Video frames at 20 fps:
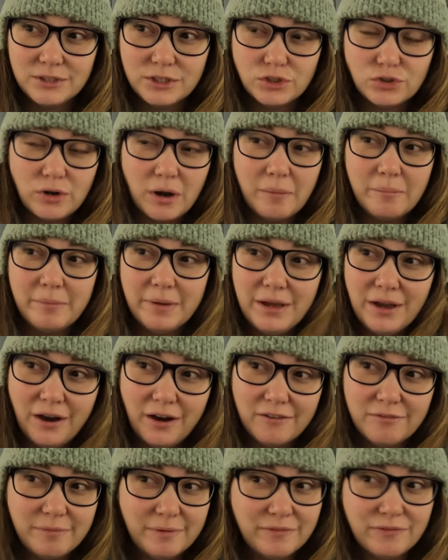to drop me
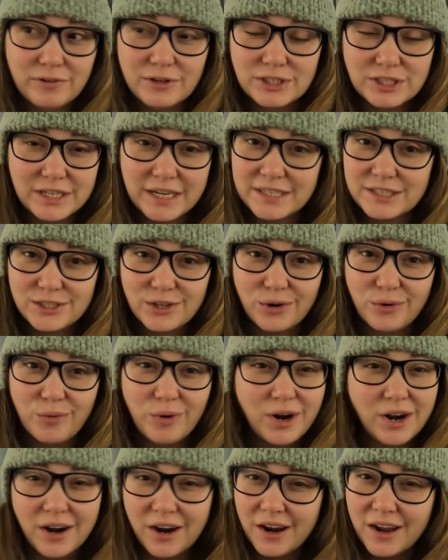off before she has to go to
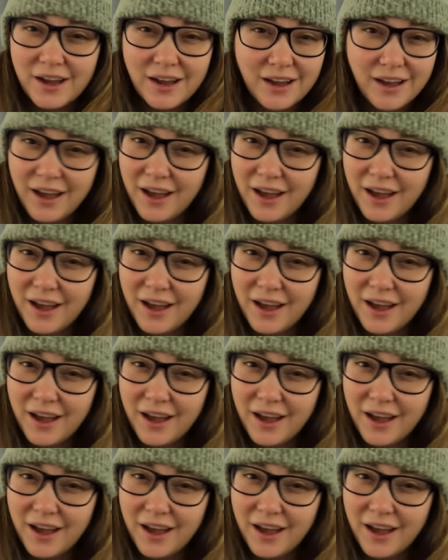work.